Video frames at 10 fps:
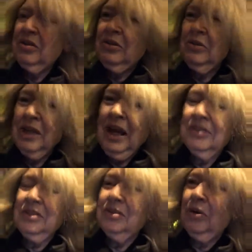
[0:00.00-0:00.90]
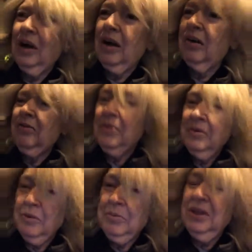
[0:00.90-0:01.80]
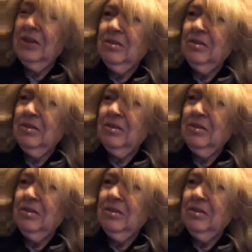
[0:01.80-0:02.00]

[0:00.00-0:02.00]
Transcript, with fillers: 2012, repeat